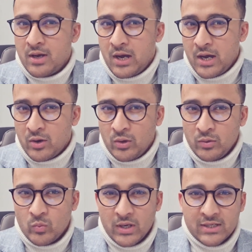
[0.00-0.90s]
Hi all,
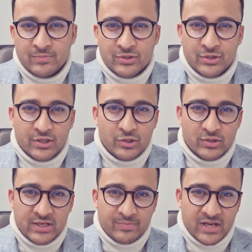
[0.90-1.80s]
welcome to the
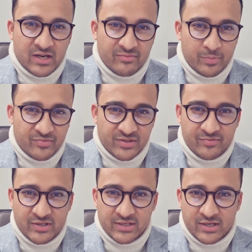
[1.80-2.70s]
news update of Professor
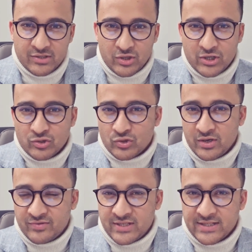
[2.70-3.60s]
Visa and Education
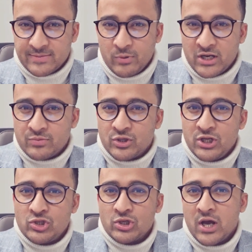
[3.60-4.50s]
Services. My name is
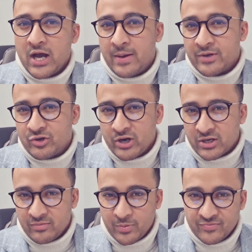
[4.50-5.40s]
Janish. I'm a
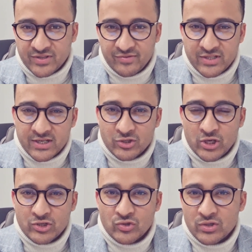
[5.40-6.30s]
director of Professor Visa and
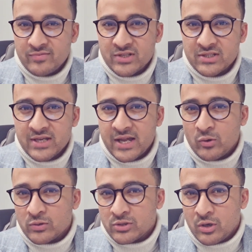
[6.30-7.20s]
Education Services and
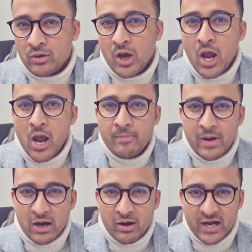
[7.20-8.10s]
also
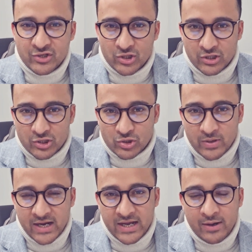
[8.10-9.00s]
MARA agent in
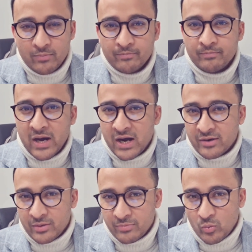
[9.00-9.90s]
Australia, MARA
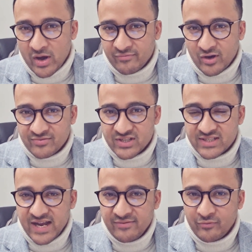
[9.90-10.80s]
number
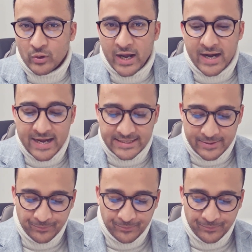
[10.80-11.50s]
1568498.